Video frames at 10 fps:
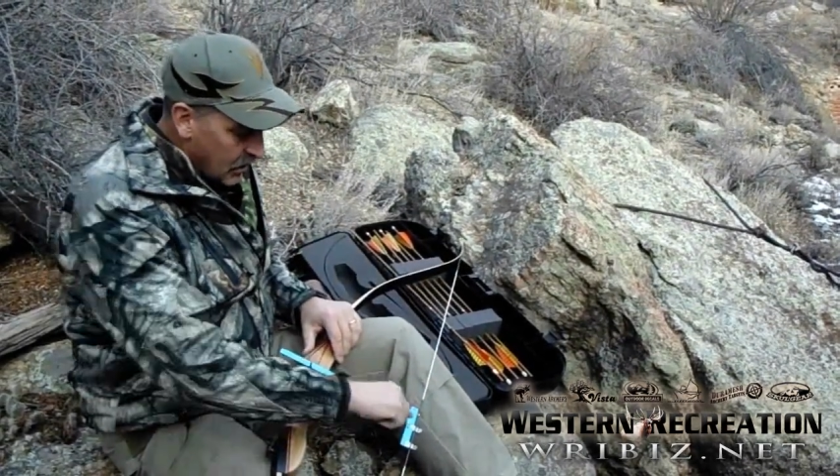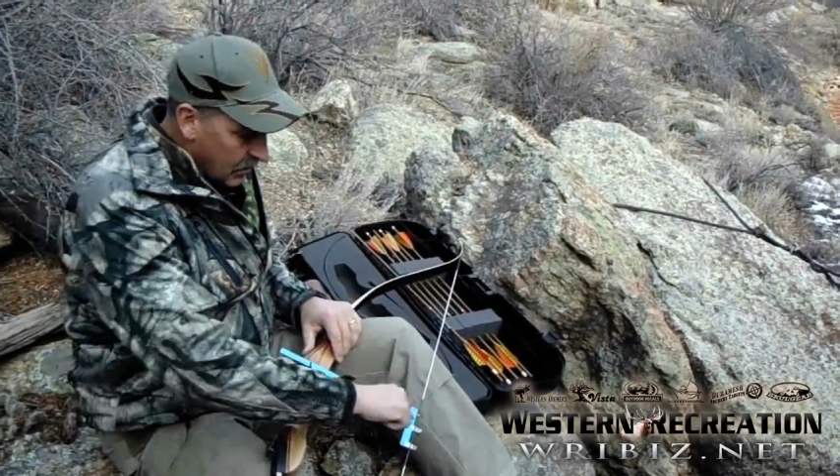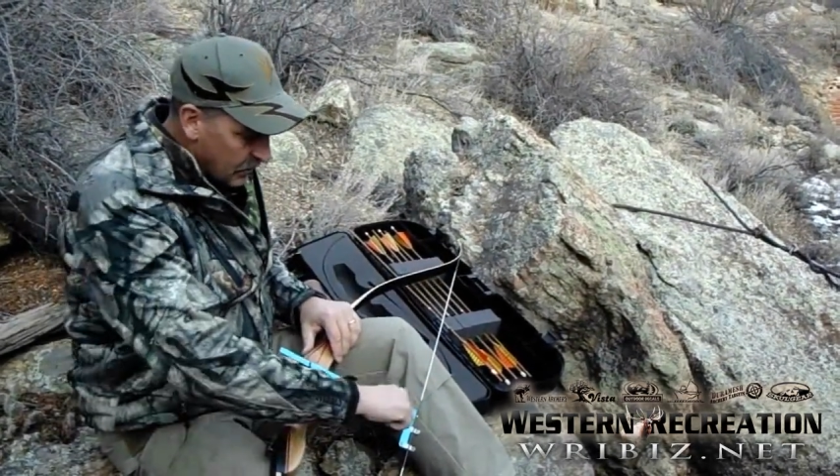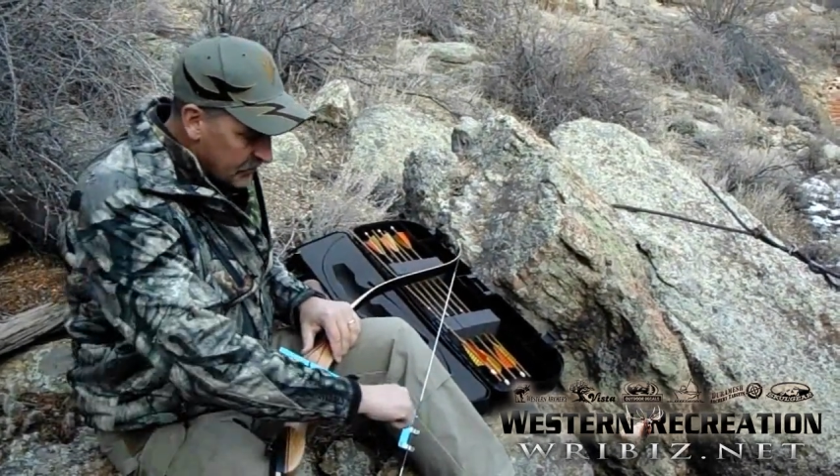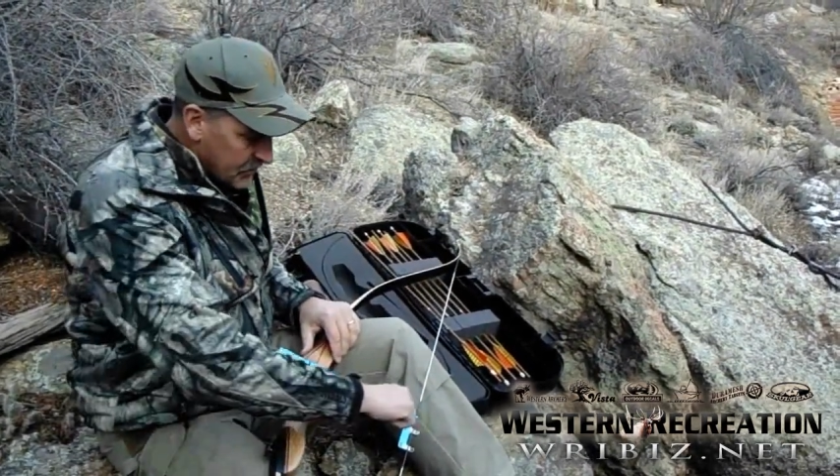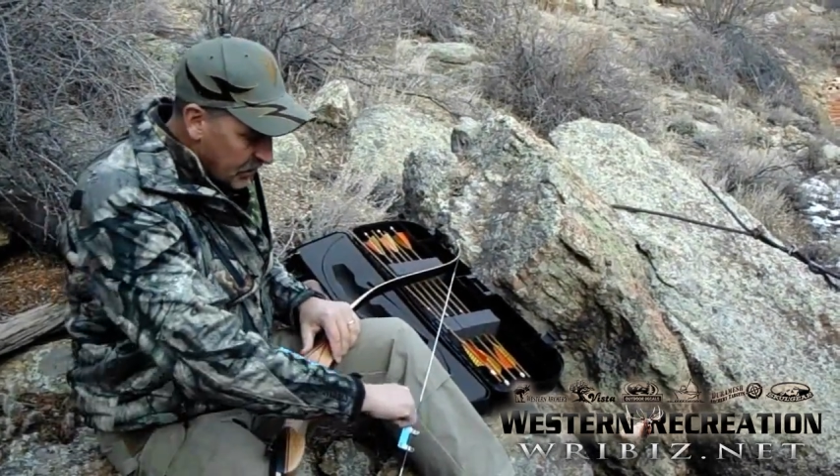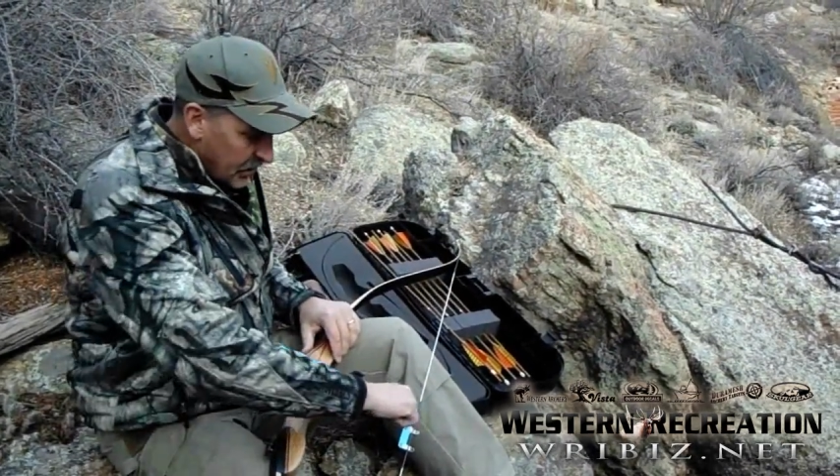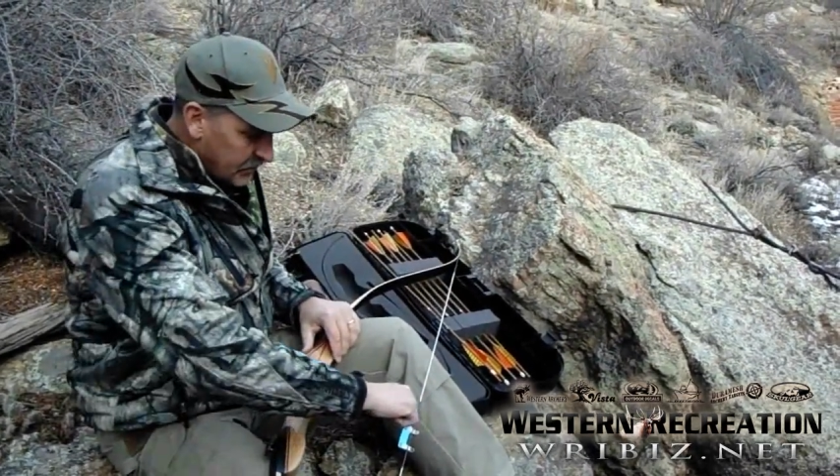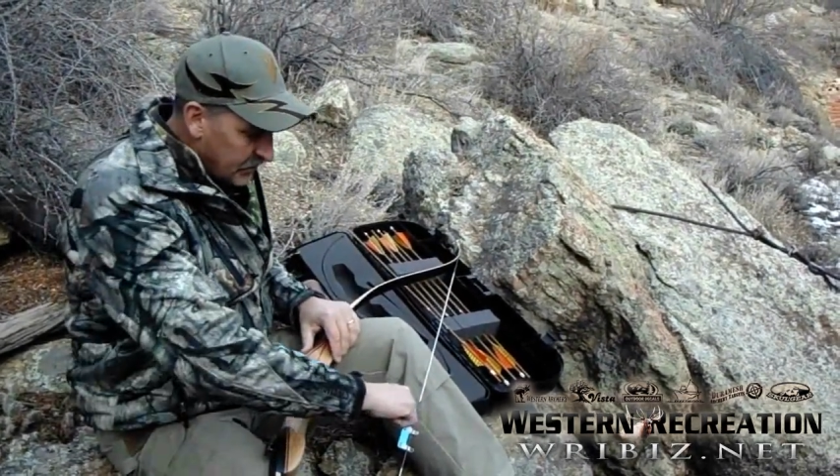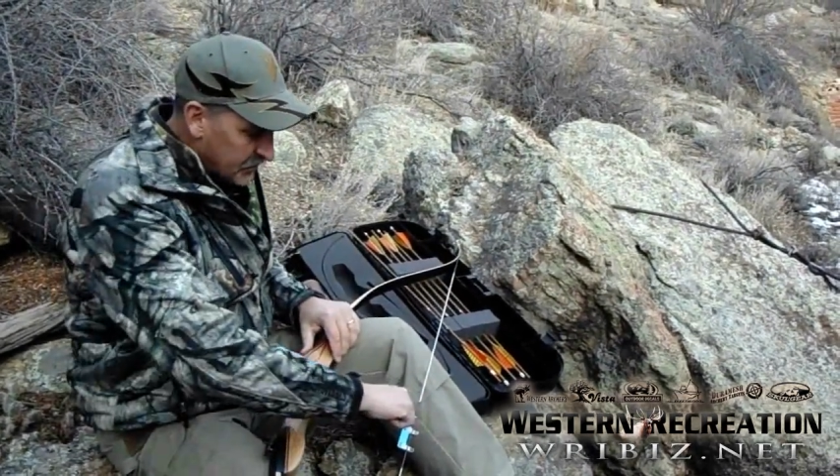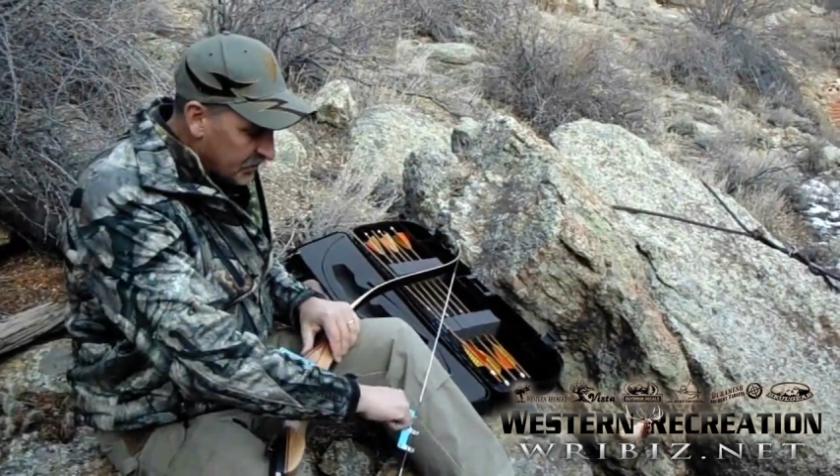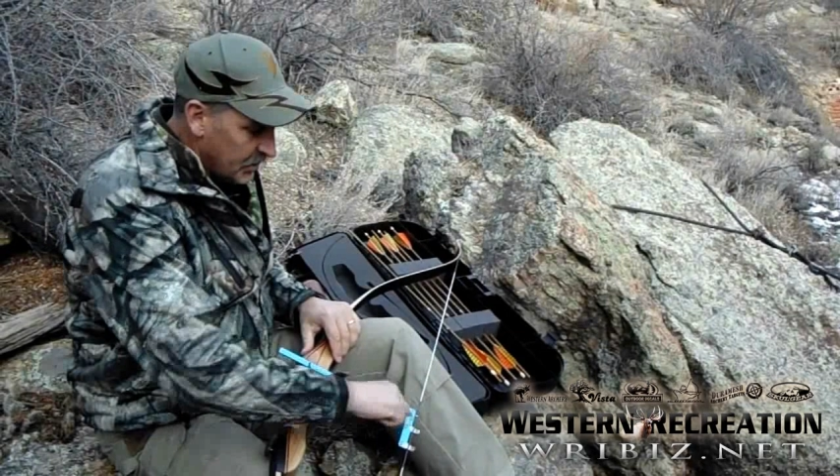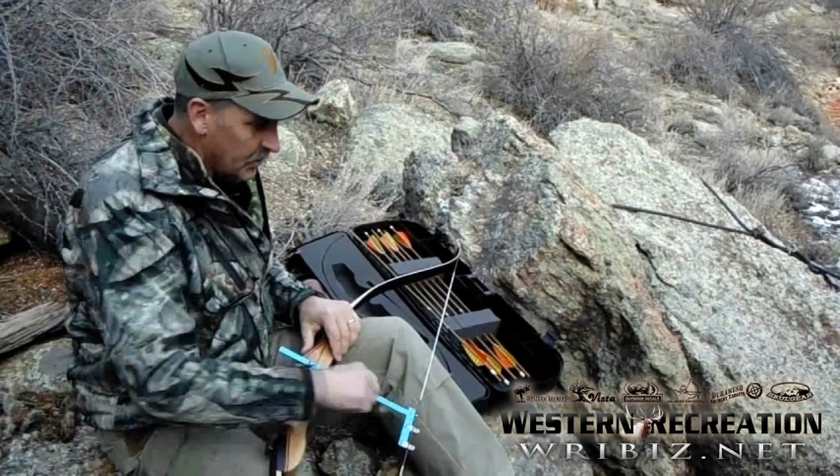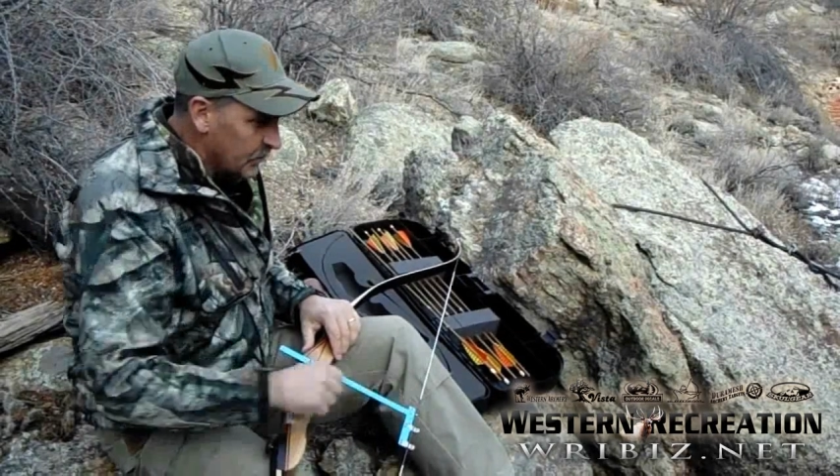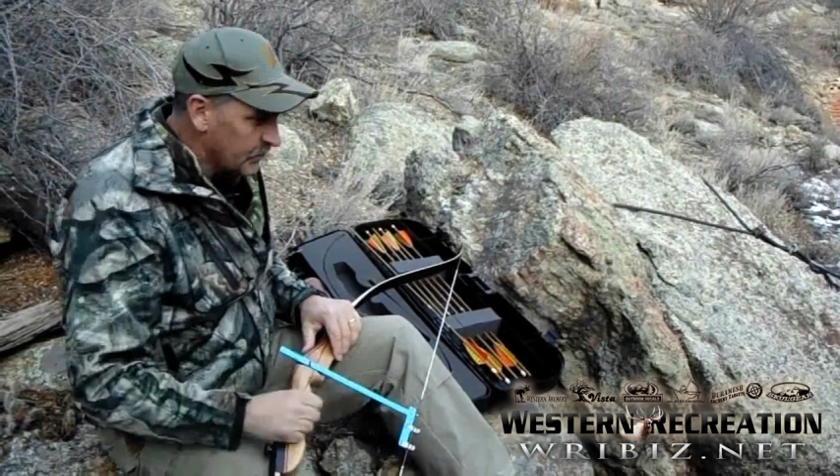of, off of
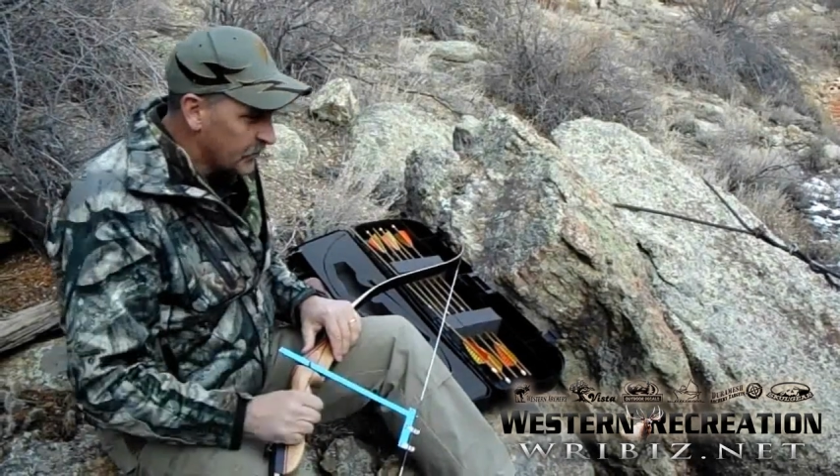center.